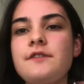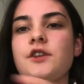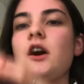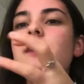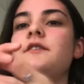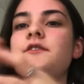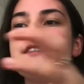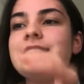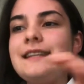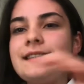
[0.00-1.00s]
So Cardiff
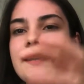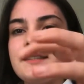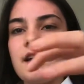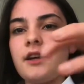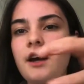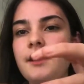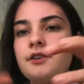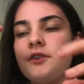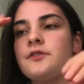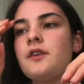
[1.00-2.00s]
city centre and kind
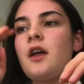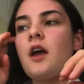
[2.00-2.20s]
of